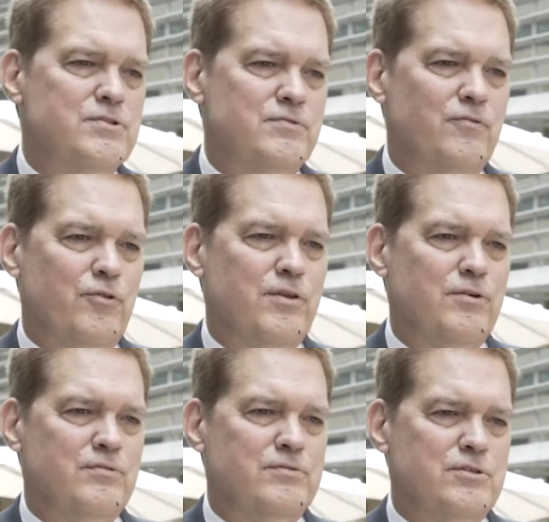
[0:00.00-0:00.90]

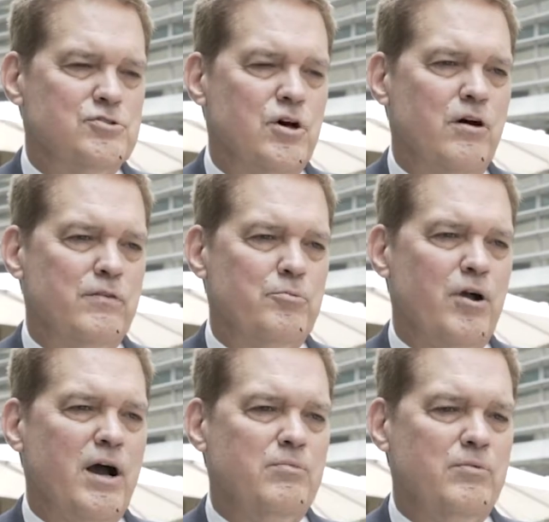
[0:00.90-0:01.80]
to solve the
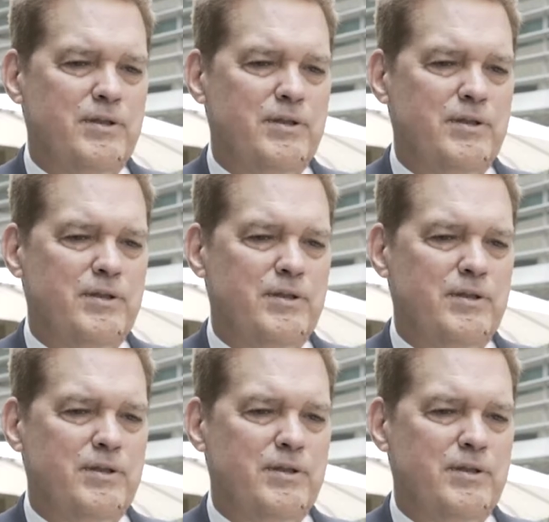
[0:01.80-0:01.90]
problem,